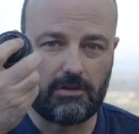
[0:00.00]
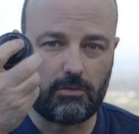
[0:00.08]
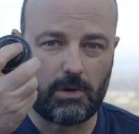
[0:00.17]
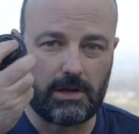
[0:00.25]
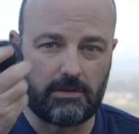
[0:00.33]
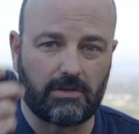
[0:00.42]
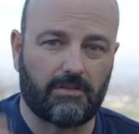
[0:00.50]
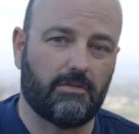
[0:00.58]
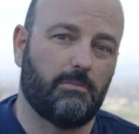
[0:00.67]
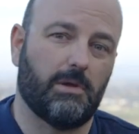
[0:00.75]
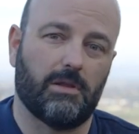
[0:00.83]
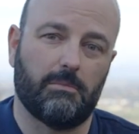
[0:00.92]

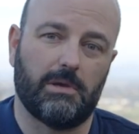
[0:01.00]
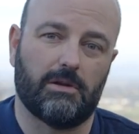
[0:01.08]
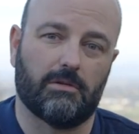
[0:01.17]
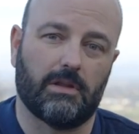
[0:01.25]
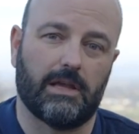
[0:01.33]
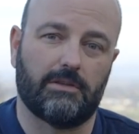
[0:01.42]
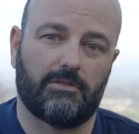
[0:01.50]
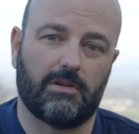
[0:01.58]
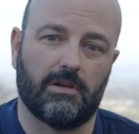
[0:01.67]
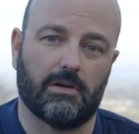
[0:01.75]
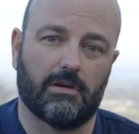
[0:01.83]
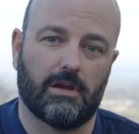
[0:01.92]
27 millimeter lens
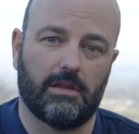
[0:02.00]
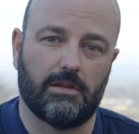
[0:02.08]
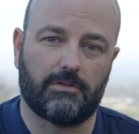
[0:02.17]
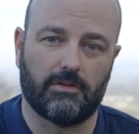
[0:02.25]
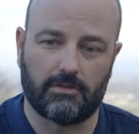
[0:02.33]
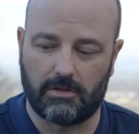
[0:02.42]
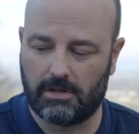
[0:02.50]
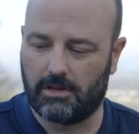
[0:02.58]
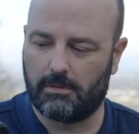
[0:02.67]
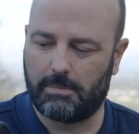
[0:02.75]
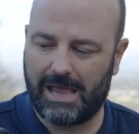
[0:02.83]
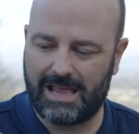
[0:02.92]
here. And this is a
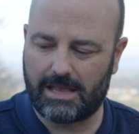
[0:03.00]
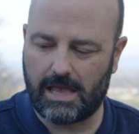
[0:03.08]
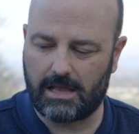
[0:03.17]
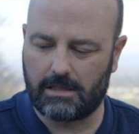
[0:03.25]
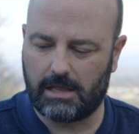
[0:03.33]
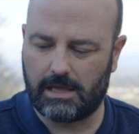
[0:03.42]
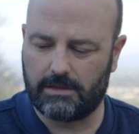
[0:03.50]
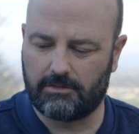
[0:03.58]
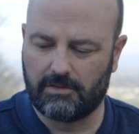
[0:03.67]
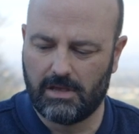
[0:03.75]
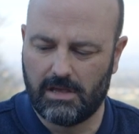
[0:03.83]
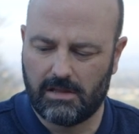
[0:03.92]
little pancake
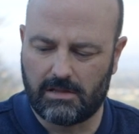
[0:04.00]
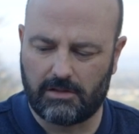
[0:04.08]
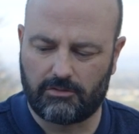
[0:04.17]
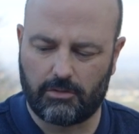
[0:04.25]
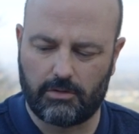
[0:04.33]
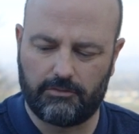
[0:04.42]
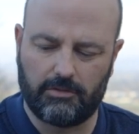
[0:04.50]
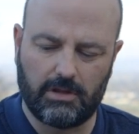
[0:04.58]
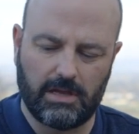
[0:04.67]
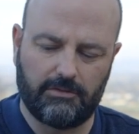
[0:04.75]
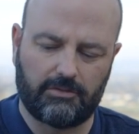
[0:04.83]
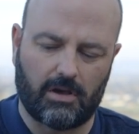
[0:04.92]
lens that sort of
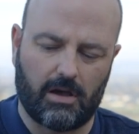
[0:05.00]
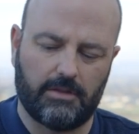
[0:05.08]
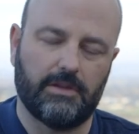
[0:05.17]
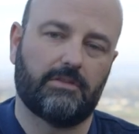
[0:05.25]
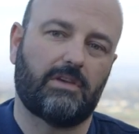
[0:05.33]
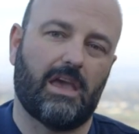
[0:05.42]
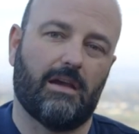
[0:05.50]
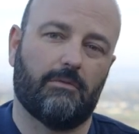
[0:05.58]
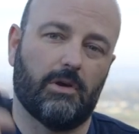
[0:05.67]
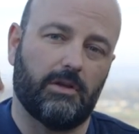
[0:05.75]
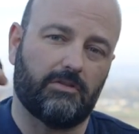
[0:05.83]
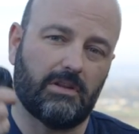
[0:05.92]
lives on this
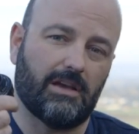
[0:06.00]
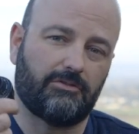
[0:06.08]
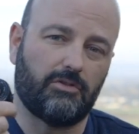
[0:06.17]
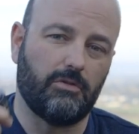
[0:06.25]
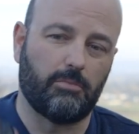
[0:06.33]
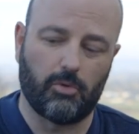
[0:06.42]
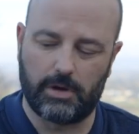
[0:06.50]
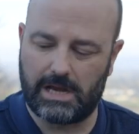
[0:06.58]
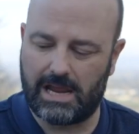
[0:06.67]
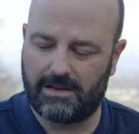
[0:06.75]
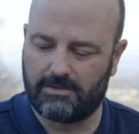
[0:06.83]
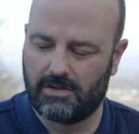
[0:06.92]
camera. It's an
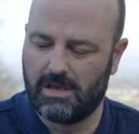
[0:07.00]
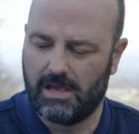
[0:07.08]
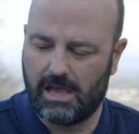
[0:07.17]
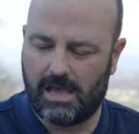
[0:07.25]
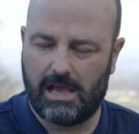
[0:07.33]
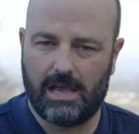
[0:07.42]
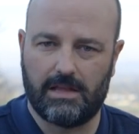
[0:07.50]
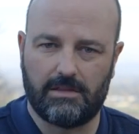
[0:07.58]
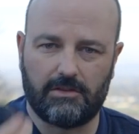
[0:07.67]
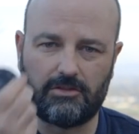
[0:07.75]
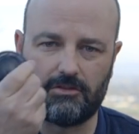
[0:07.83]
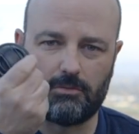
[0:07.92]
f2.8. And
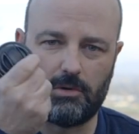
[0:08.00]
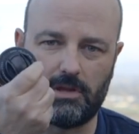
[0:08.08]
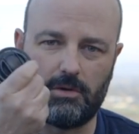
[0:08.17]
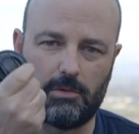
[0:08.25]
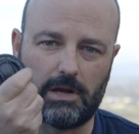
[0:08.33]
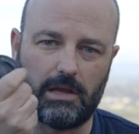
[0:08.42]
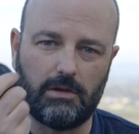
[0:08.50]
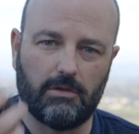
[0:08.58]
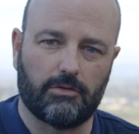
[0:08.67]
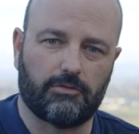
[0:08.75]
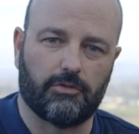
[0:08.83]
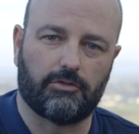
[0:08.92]
this is really what I
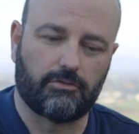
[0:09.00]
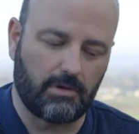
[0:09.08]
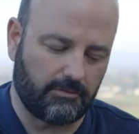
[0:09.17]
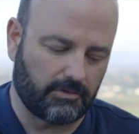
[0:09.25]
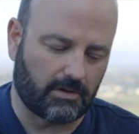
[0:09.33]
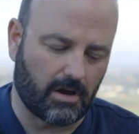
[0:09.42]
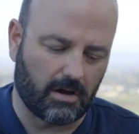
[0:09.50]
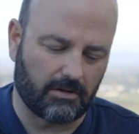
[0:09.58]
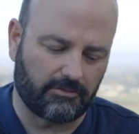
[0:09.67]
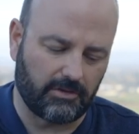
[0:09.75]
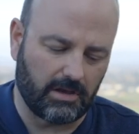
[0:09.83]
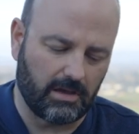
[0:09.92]
use for street
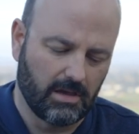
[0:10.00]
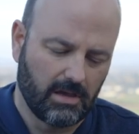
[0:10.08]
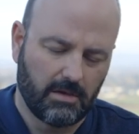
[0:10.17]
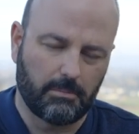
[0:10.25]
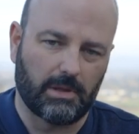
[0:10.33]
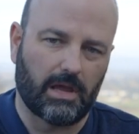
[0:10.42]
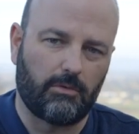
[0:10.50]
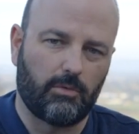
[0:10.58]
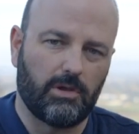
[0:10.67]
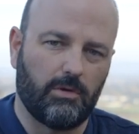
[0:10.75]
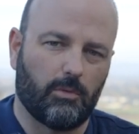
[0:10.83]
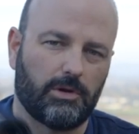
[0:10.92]
photography, but I
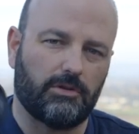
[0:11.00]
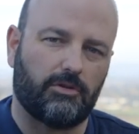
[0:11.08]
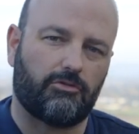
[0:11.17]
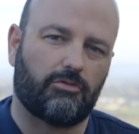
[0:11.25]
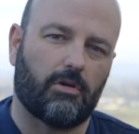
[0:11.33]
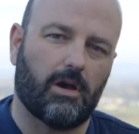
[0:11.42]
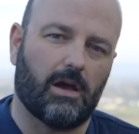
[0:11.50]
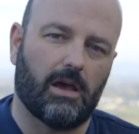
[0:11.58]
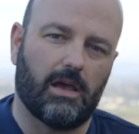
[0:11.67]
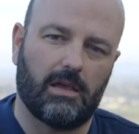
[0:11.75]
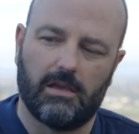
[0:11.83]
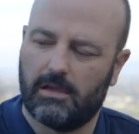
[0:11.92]
really wanted to
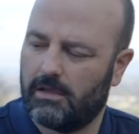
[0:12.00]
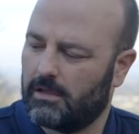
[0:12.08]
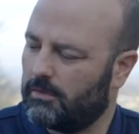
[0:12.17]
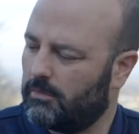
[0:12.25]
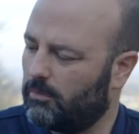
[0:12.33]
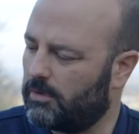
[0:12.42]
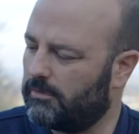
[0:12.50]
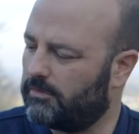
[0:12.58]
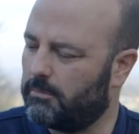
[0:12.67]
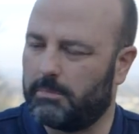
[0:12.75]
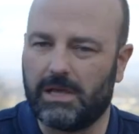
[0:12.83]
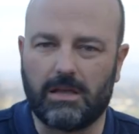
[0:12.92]
try one of
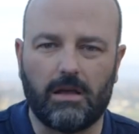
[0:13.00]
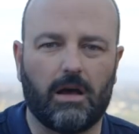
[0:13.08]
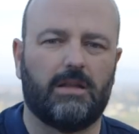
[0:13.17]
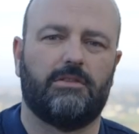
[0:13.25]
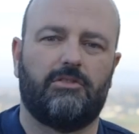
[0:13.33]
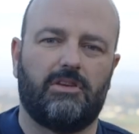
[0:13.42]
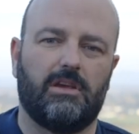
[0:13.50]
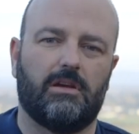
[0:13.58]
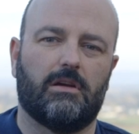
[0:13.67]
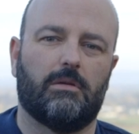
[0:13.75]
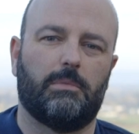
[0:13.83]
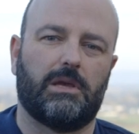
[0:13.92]
the big guns
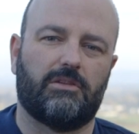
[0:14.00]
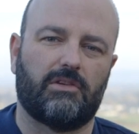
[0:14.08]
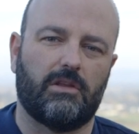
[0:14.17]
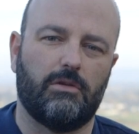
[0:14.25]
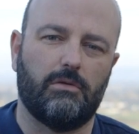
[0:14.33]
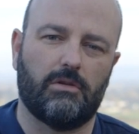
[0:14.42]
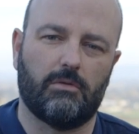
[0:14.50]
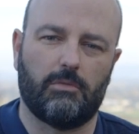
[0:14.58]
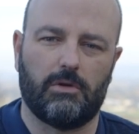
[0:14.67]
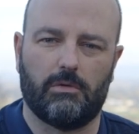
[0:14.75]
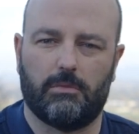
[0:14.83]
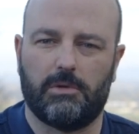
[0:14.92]
here because I knew that
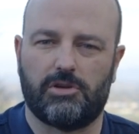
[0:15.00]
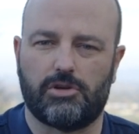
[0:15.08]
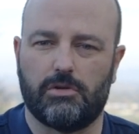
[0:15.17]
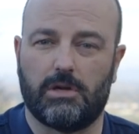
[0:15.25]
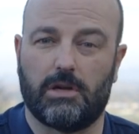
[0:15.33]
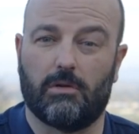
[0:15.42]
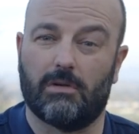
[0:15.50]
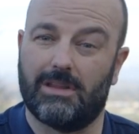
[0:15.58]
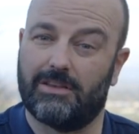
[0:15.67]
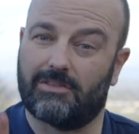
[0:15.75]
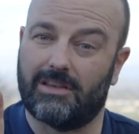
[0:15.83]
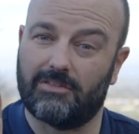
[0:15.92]
we would be shooting, or at
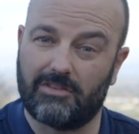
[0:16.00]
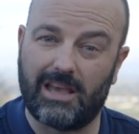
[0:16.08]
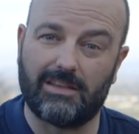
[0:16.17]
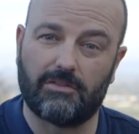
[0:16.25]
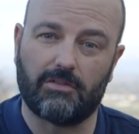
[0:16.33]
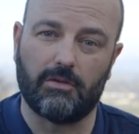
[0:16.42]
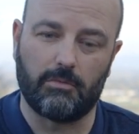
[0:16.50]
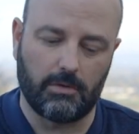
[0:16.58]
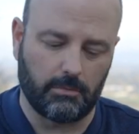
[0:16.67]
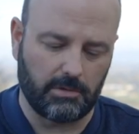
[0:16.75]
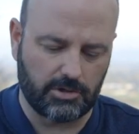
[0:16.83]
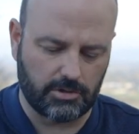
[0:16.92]
least I sensed that we
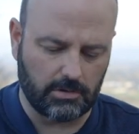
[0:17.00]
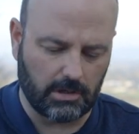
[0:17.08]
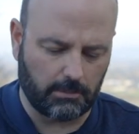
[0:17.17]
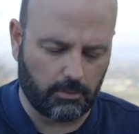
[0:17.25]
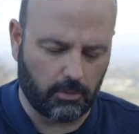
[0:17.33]
would be shooting